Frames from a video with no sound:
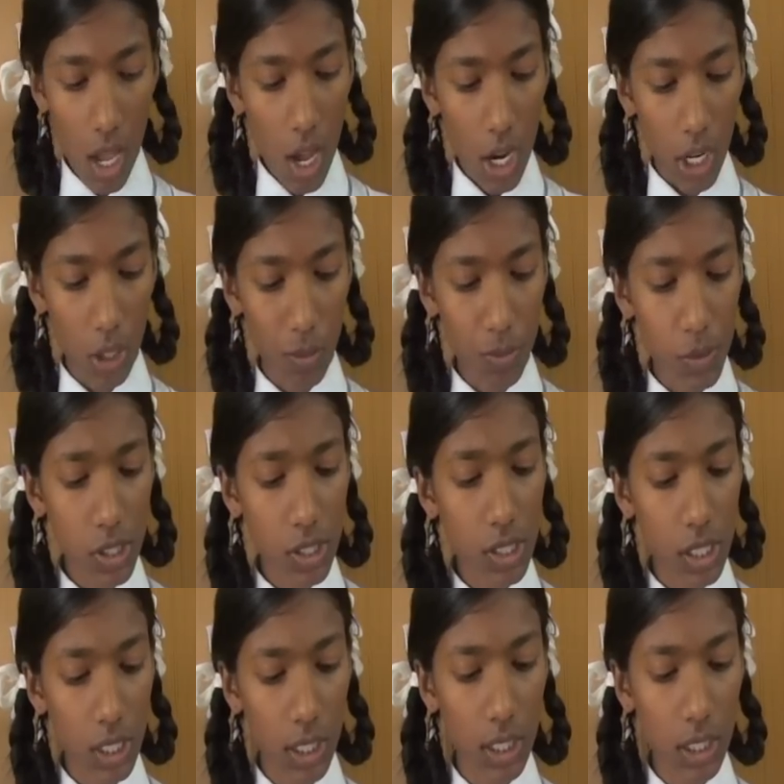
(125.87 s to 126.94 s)
adopted
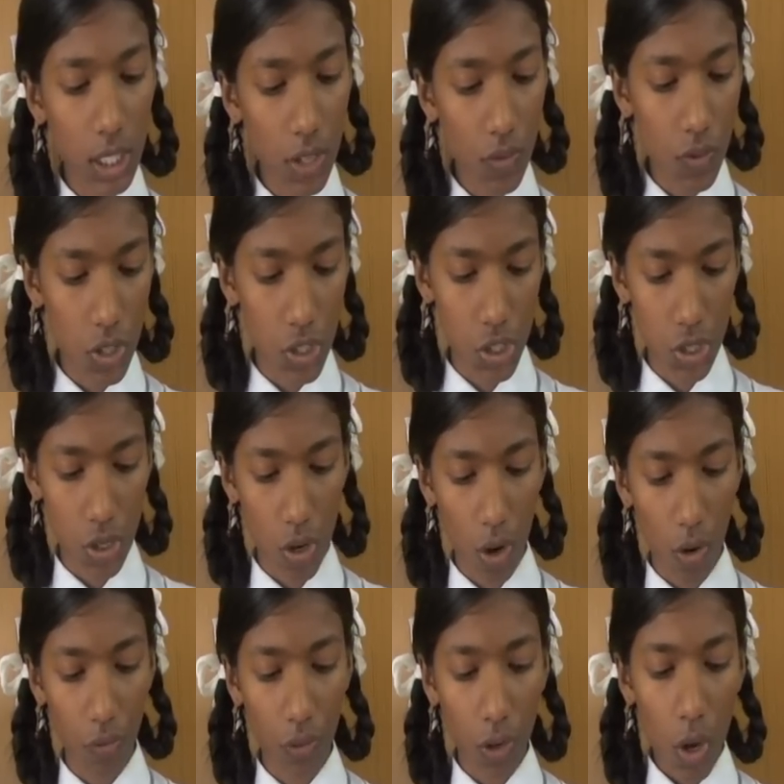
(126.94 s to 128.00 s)
the Hindi version
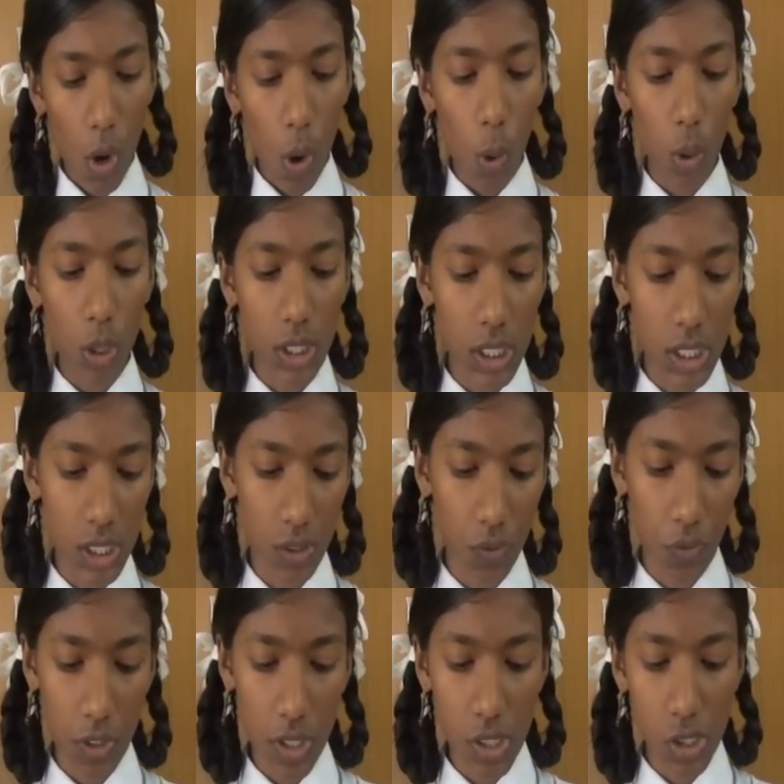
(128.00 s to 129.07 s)
of only the
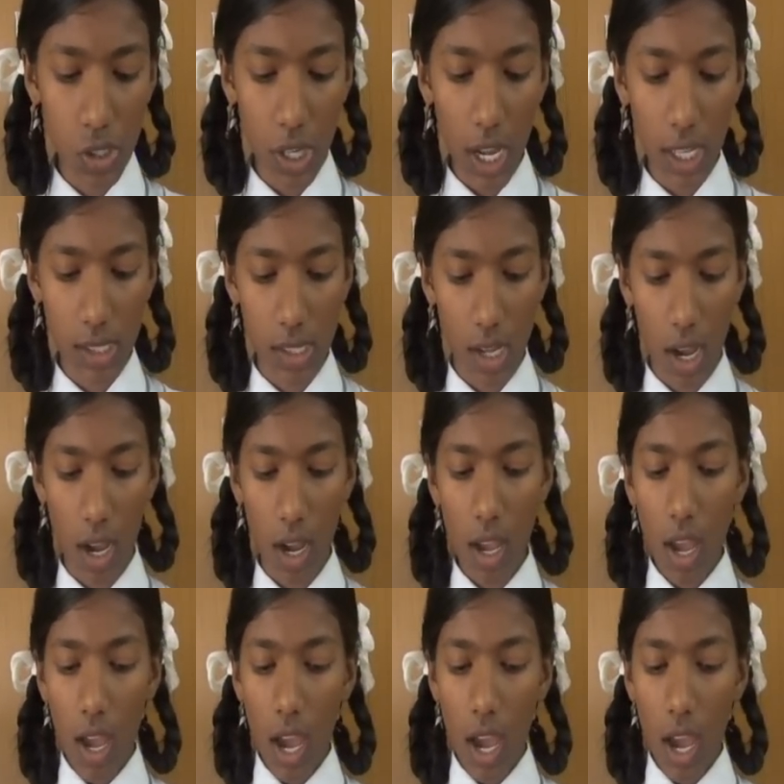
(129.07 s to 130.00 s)
first stanza